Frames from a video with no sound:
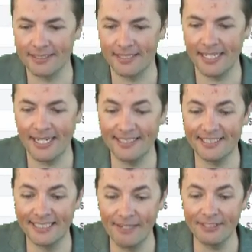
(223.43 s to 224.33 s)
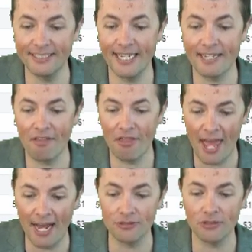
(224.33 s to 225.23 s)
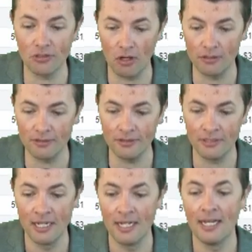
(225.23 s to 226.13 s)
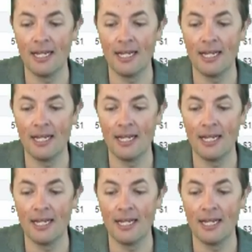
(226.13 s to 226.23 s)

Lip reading: You can see here $17,000